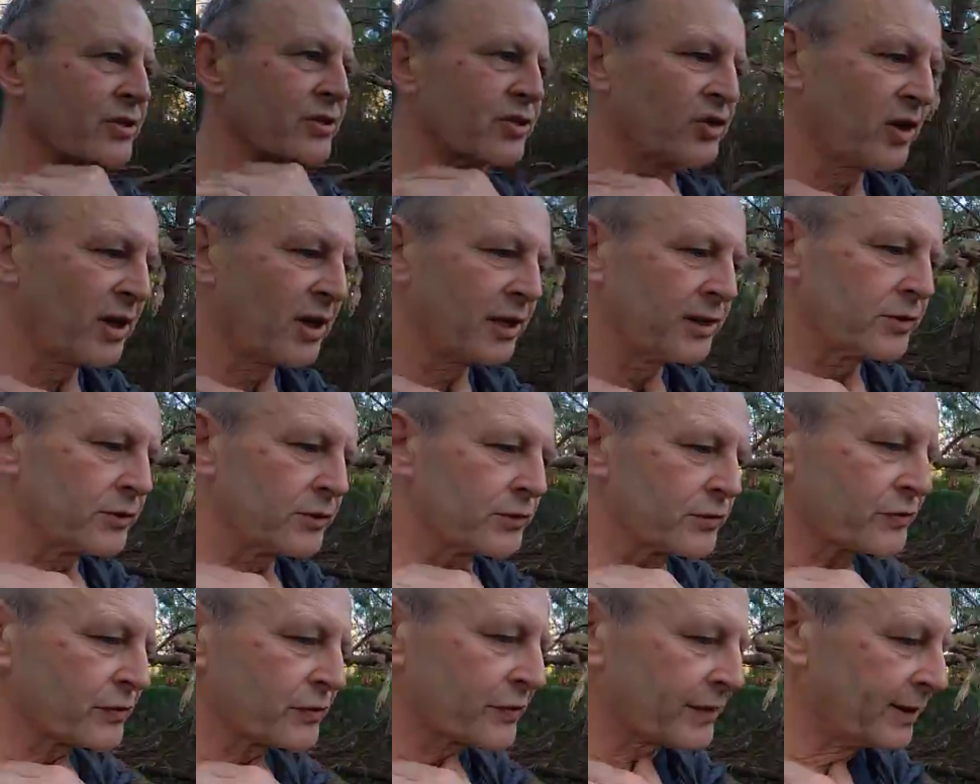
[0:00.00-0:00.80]
and
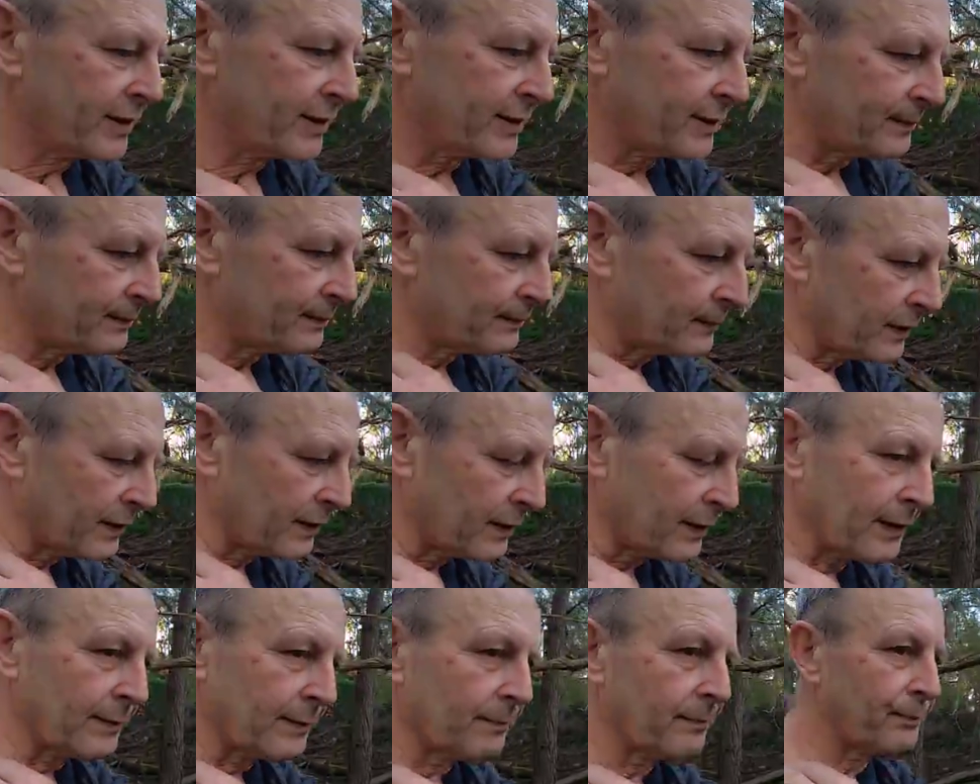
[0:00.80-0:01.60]
trails that
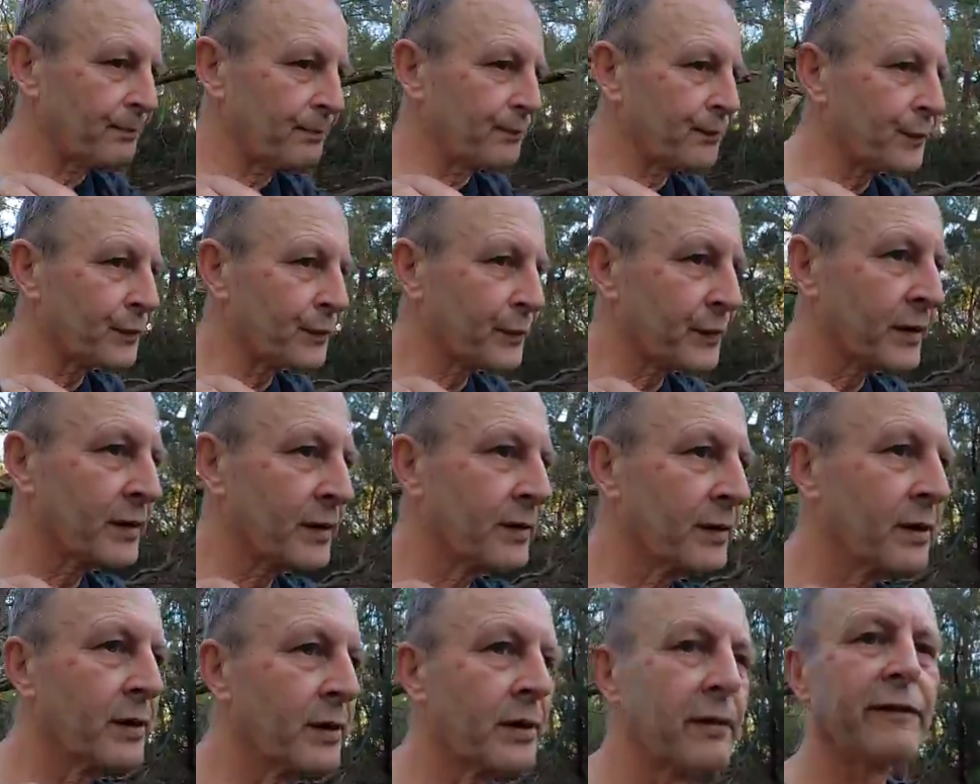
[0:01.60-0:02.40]

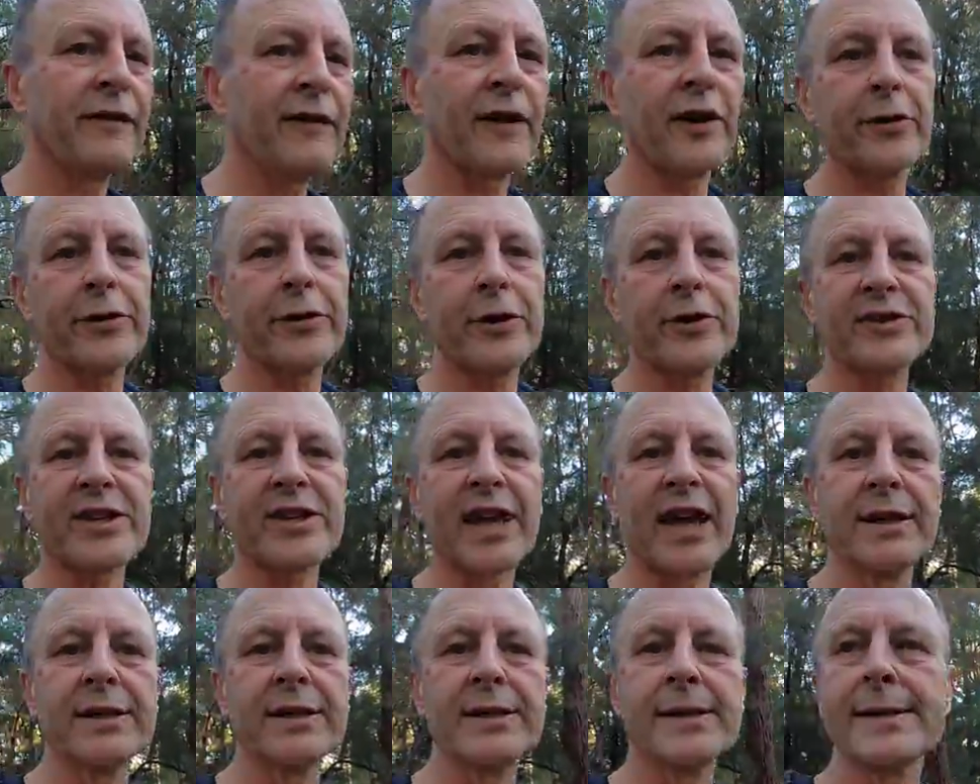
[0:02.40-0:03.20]
follow those
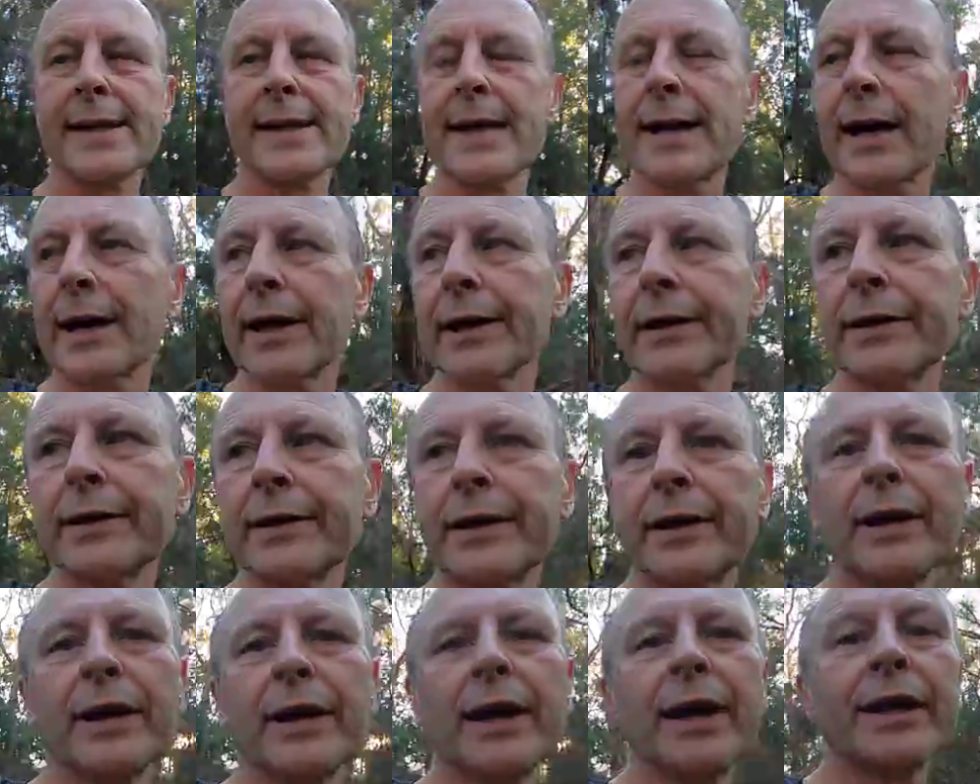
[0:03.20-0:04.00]
gullies down,
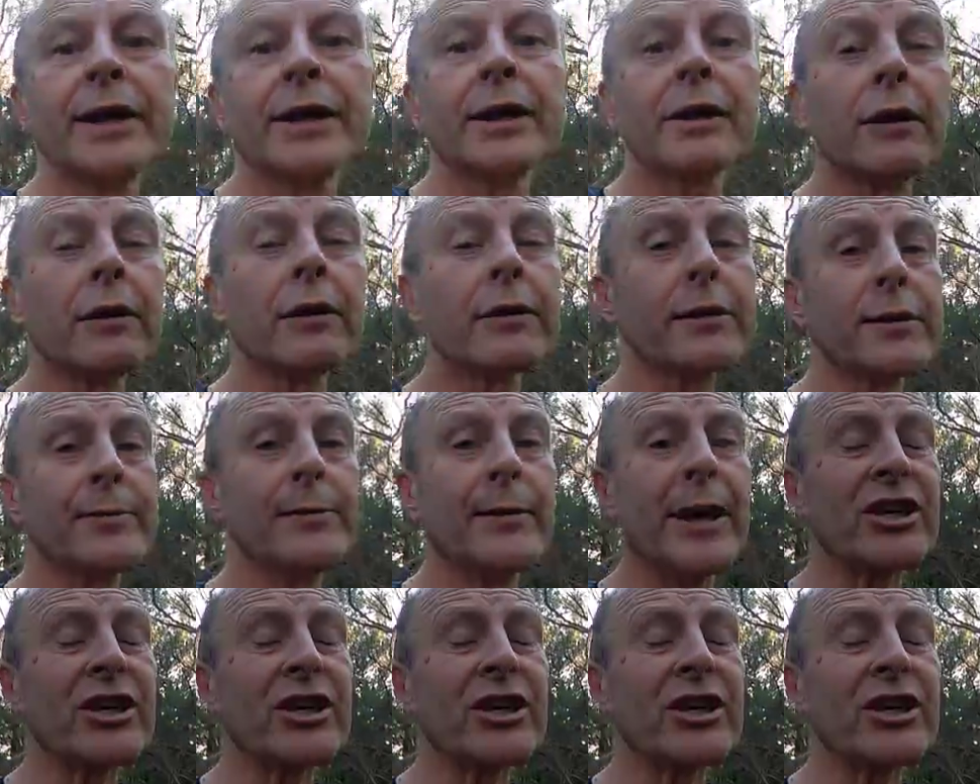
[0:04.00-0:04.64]
and a lot of them